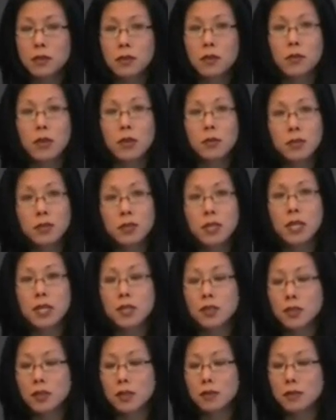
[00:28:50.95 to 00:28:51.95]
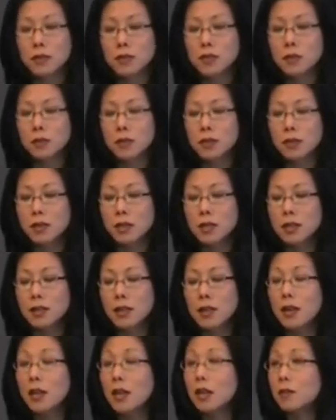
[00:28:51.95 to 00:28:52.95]
the reputation and visibility
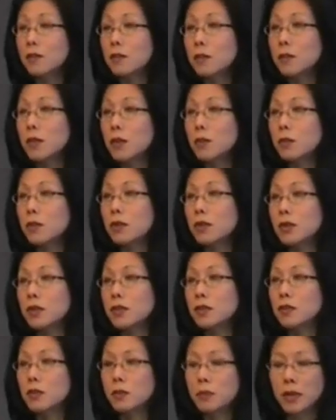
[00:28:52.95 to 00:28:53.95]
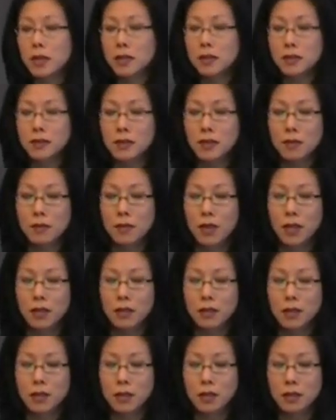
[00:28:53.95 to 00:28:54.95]
they get from their work is tremendously
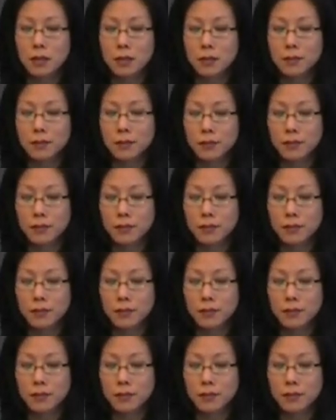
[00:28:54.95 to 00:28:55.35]
validating.